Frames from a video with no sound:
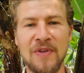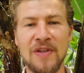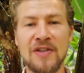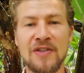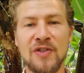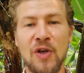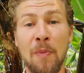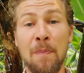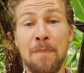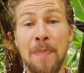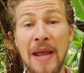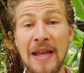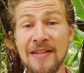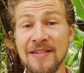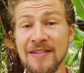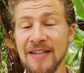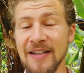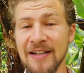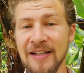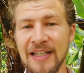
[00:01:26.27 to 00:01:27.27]
So
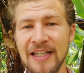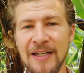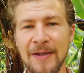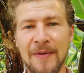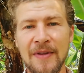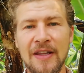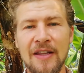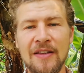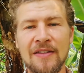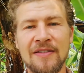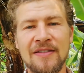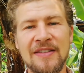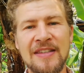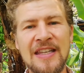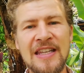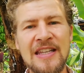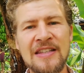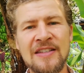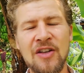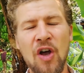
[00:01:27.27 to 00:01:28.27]
basically,
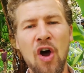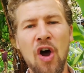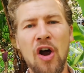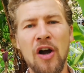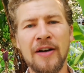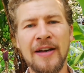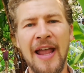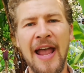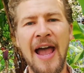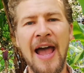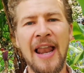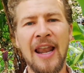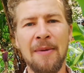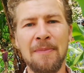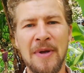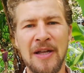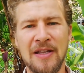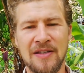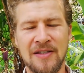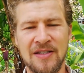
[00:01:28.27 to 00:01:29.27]
these are the
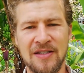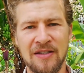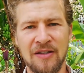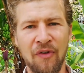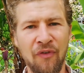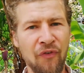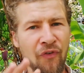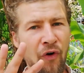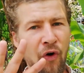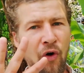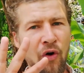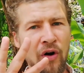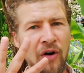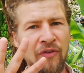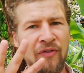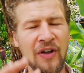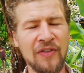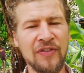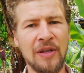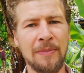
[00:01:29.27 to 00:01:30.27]
elements, the 4
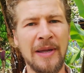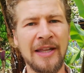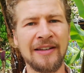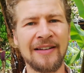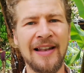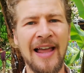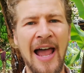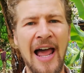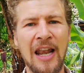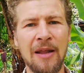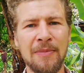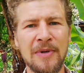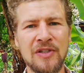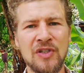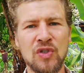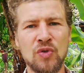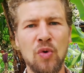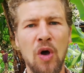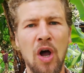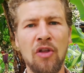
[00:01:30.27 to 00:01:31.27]
fundamental
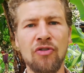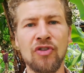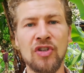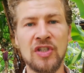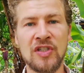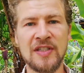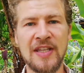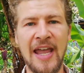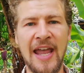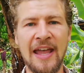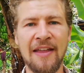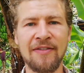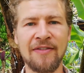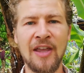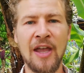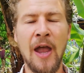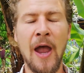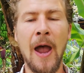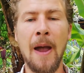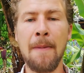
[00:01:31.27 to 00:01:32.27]
elements to understand
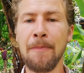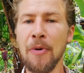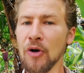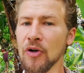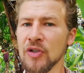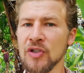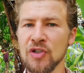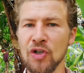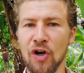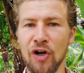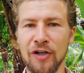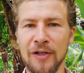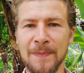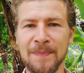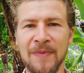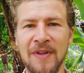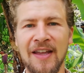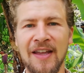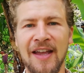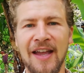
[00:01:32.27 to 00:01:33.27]
a birth chart.
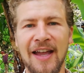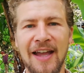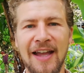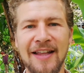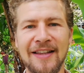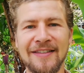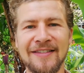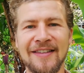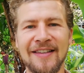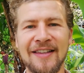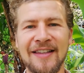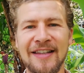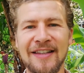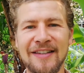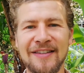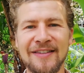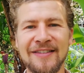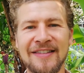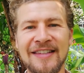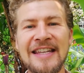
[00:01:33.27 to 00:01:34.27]
And
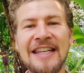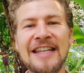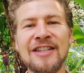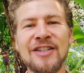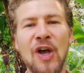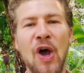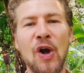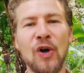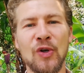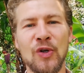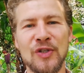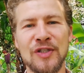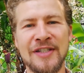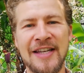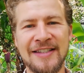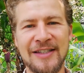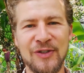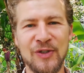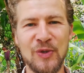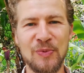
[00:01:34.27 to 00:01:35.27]
these are
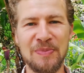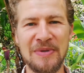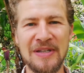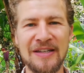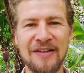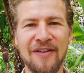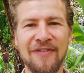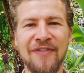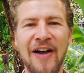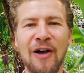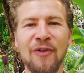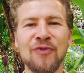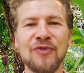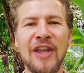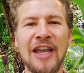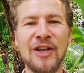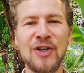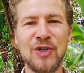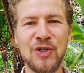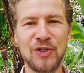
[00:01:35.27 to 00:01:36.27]
considered to be
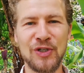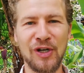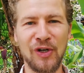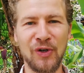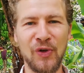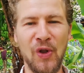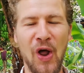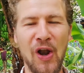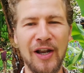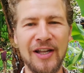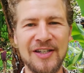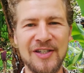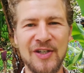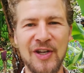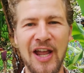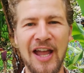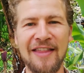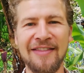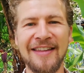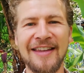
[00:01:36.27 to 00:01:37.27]
foundational knowledge.
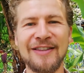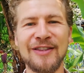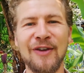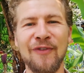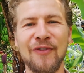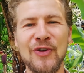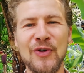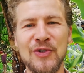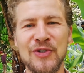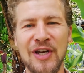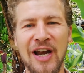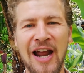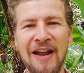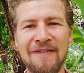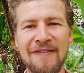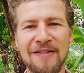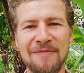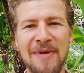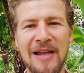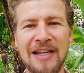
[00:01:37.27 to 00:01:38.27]
And in the future, I
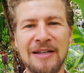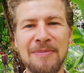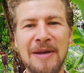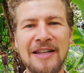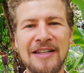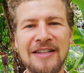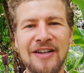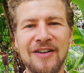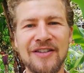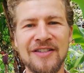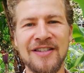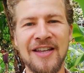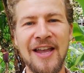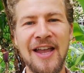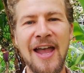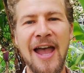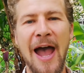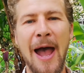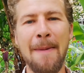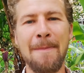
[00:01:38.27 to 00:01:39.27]
will make videos
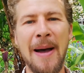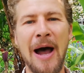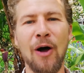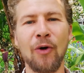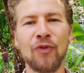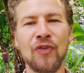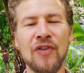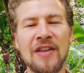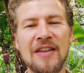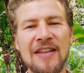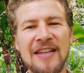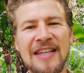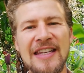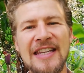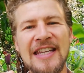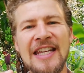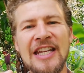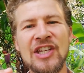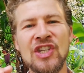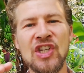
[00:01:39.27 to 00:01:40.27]
about
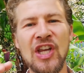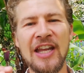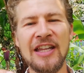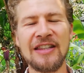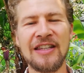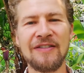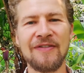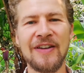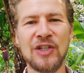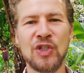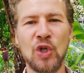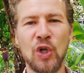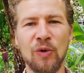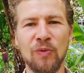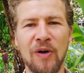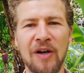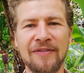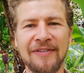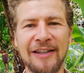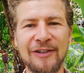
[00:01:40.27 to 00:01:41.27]
each individual
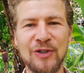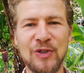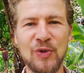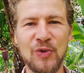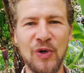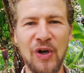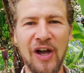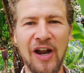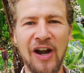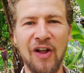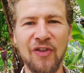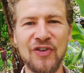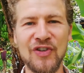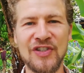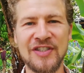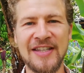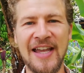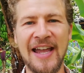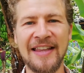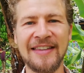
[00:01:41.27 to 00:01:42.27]
one that you
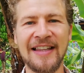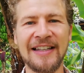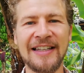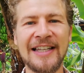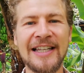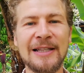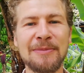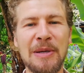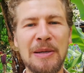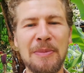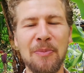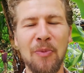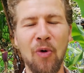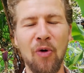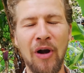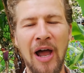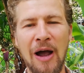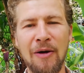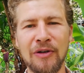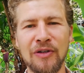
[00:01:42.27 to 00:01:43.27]
understand a little bit
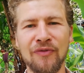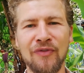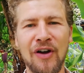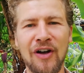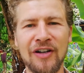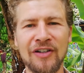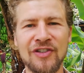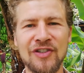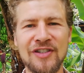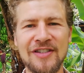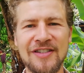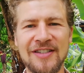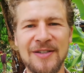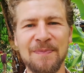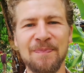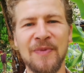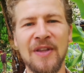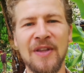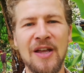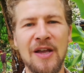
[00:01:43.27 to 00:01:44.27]
more how it functions.
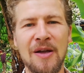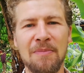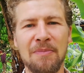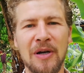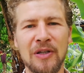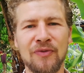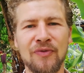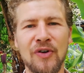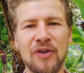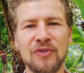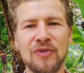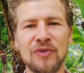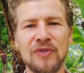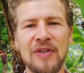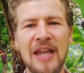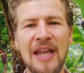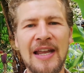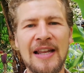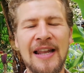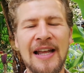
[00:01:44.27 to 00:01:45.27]
But for
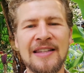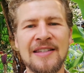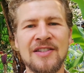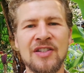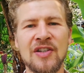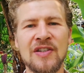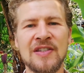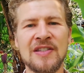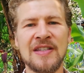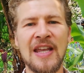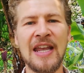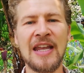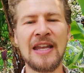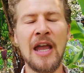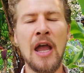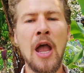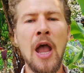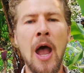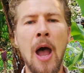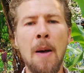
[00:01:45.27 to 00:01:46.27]
today, let's just say
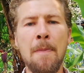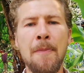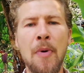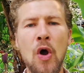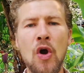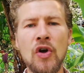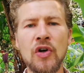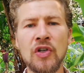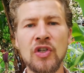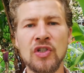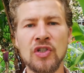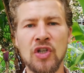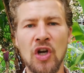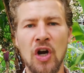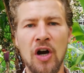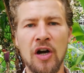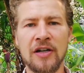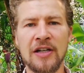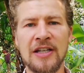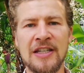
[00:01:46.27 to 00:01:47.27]
a birth
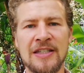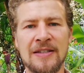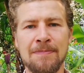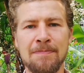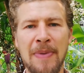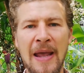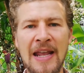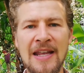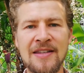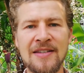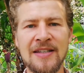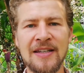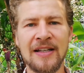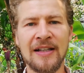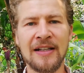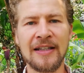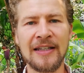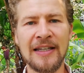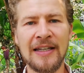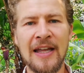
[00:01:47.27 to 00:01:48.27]
chart is
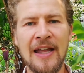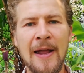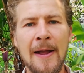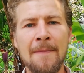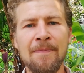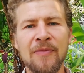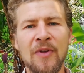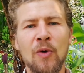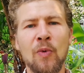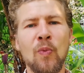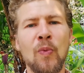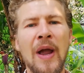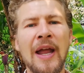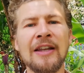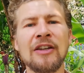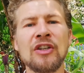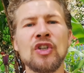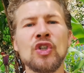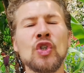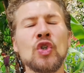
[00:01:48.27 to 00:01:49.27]
basically
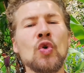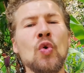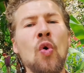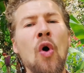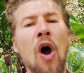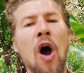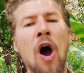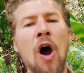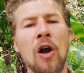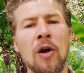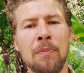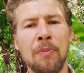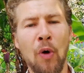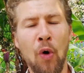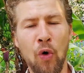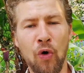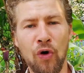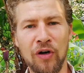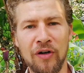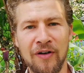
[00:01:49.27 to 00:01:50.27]
when you are
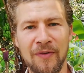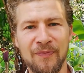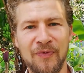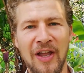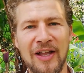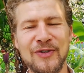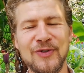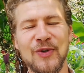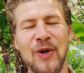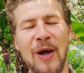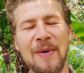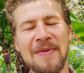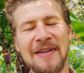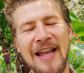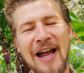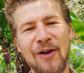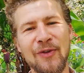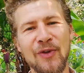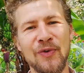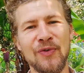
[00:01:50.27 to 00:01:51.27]
born and you're coming
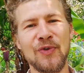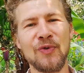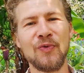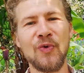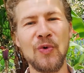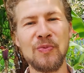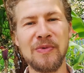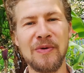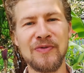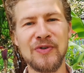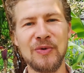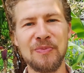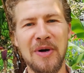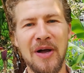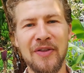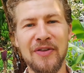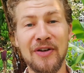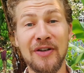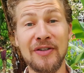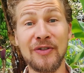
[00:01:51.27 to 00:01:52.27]
out of the womb of your
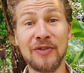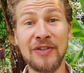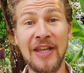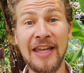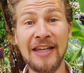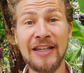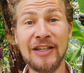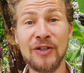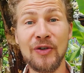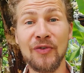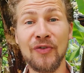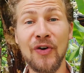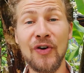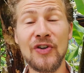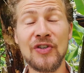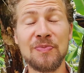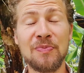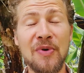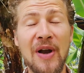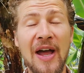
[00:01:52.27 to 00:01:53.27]
mother and you're taking your
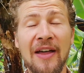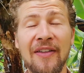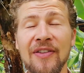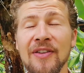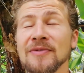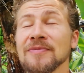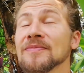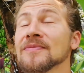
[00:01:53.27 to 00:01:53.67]
first breath.